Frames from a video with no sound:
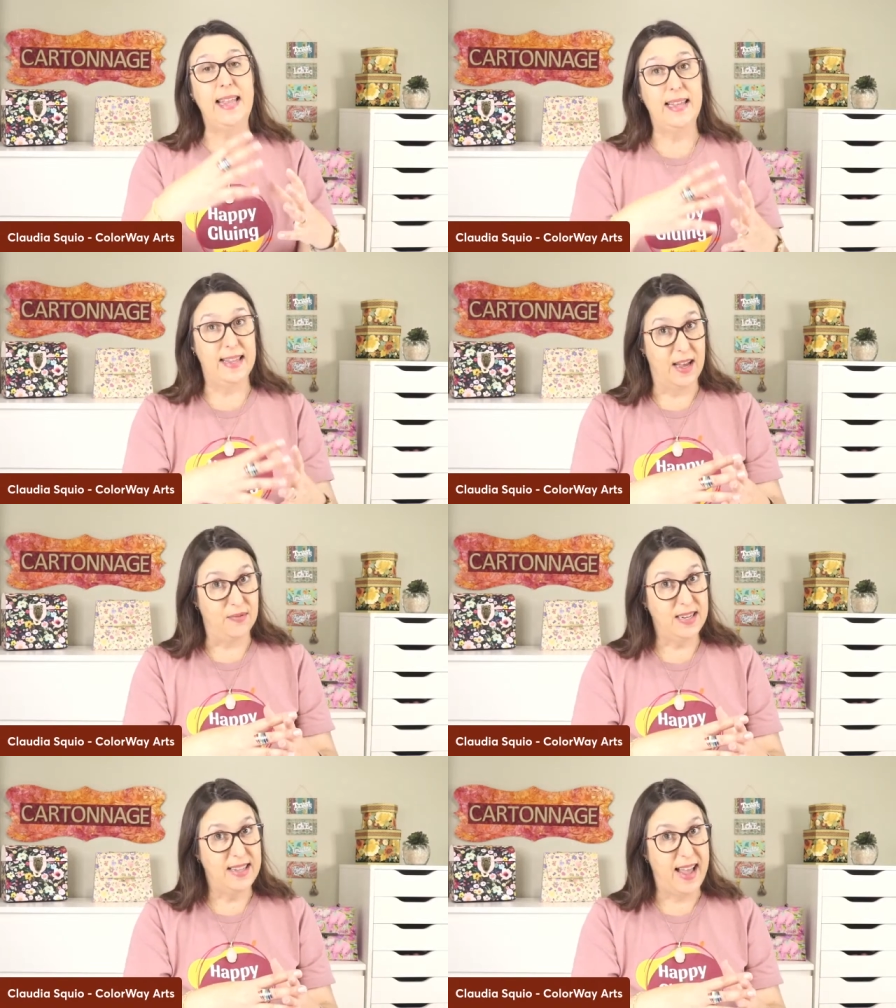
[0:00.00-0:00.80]
And then
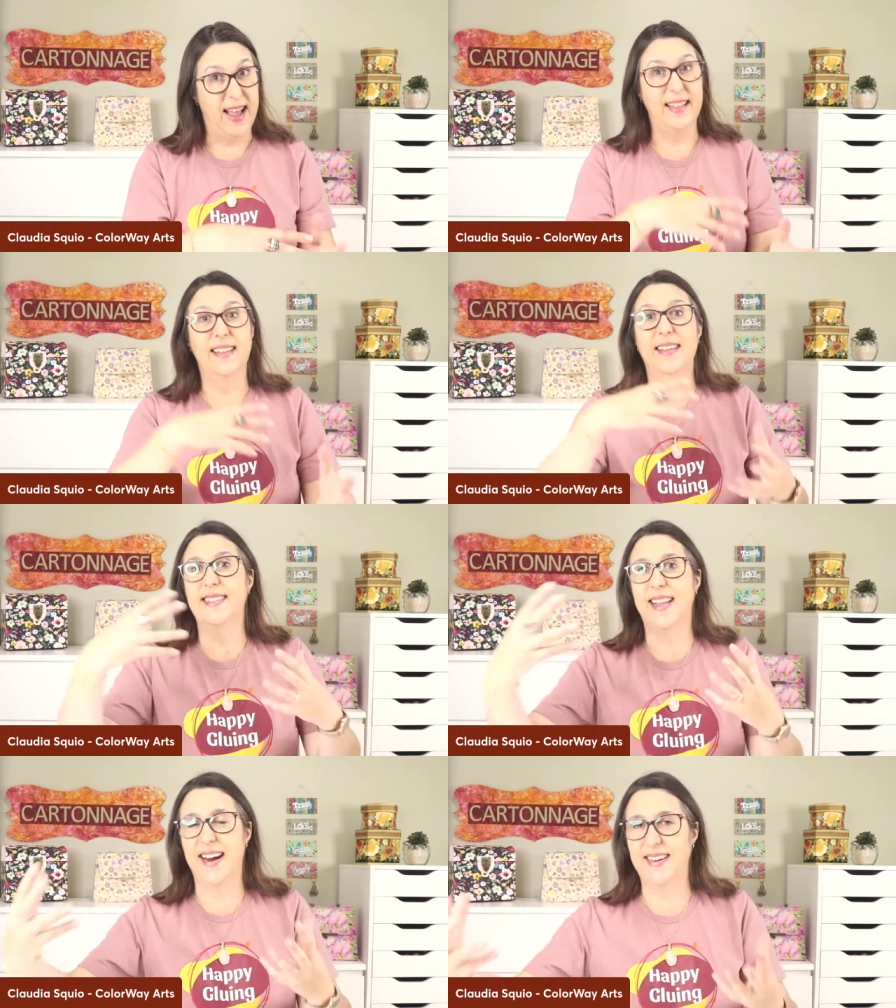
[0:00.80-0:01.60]
after that, I
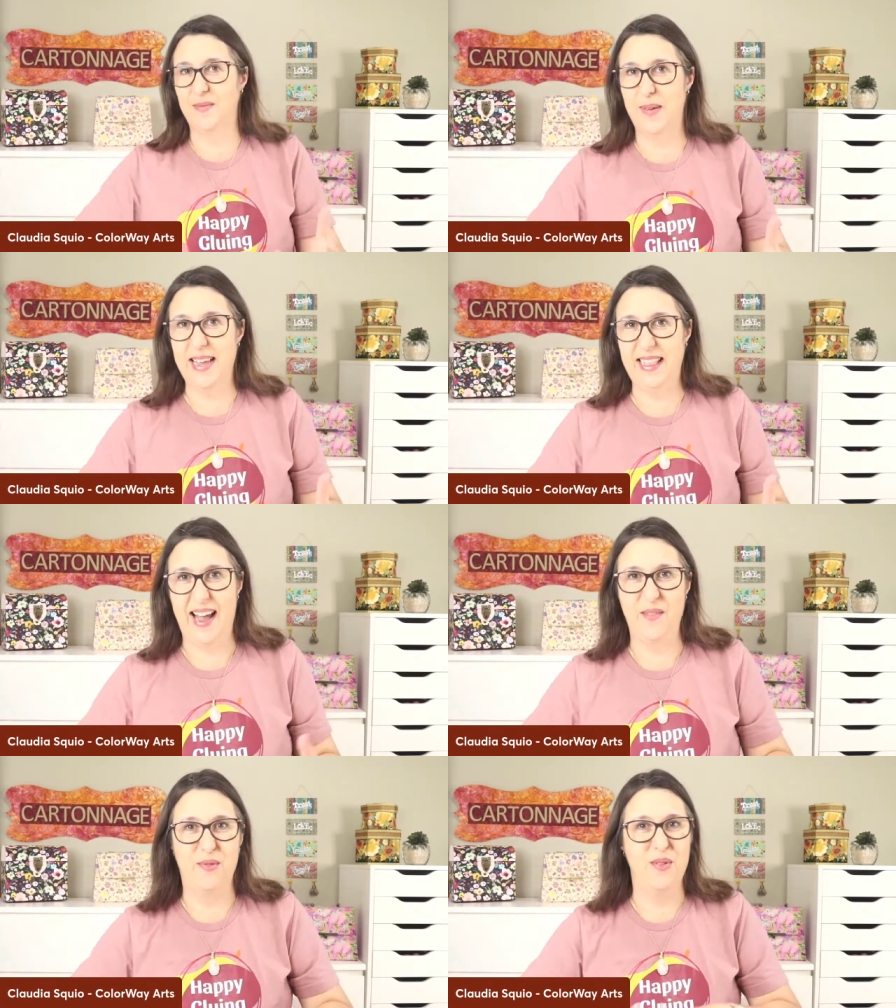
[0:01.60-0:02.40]
started my
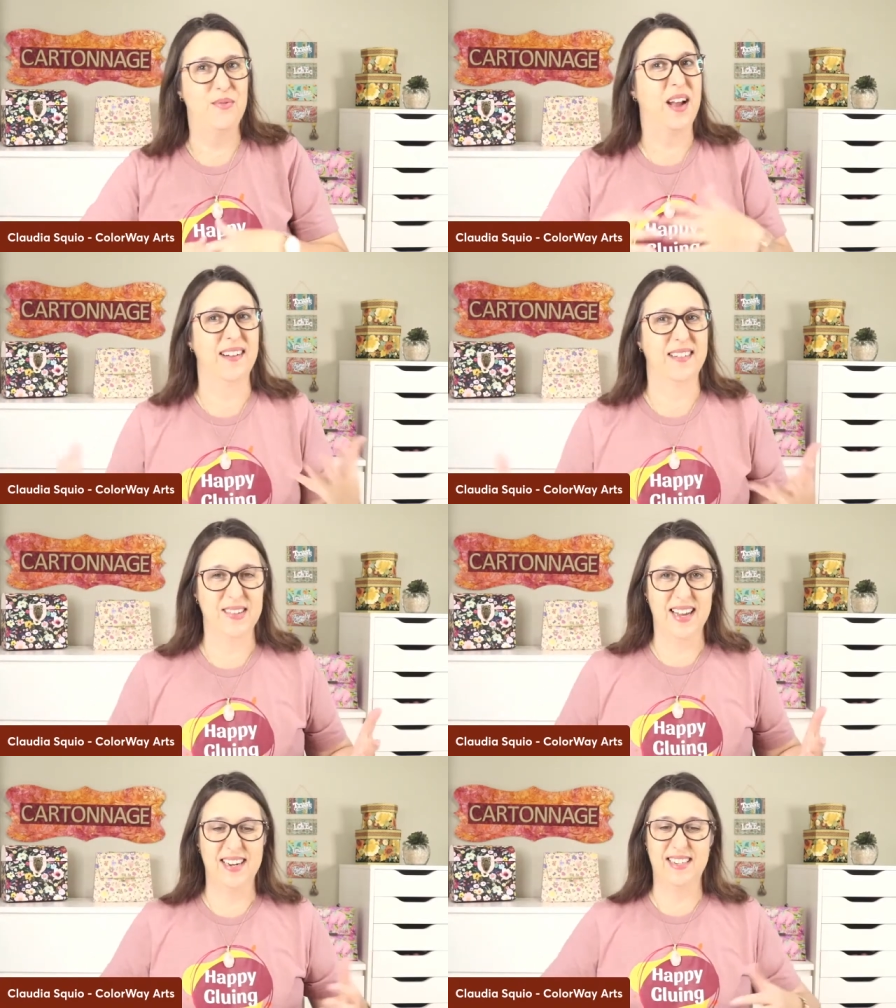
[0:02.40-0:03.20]
life with
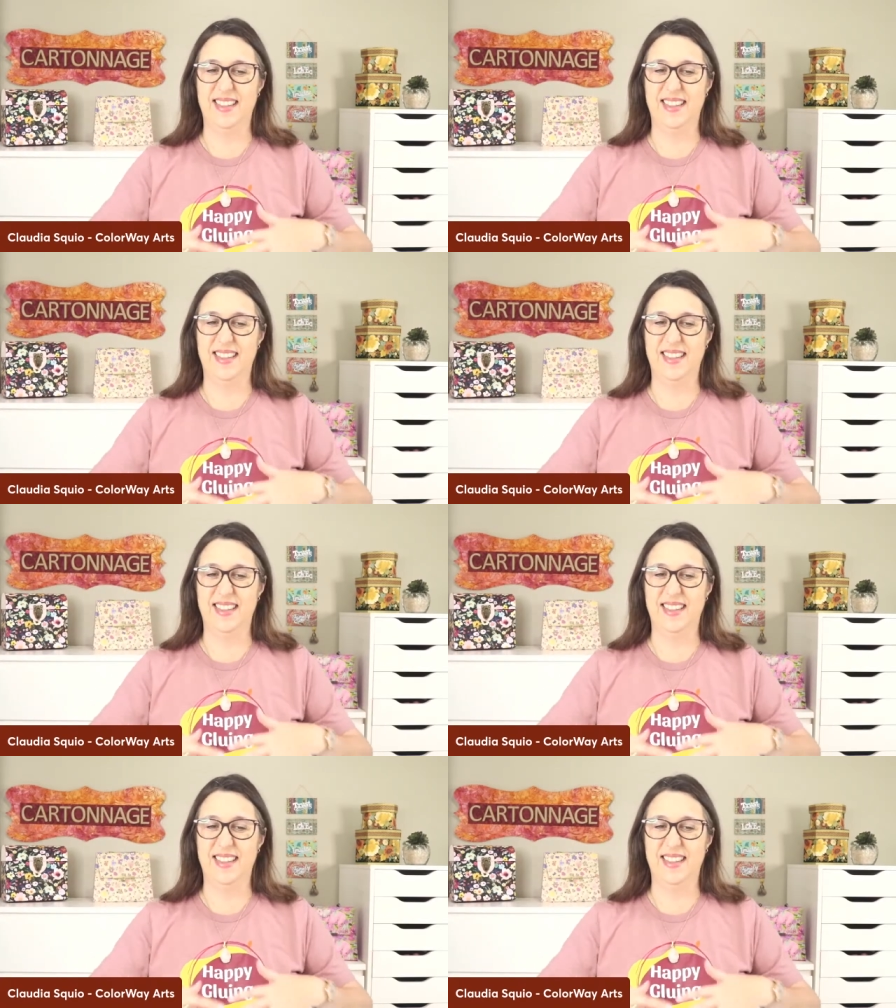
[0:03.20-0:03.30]
cartonage.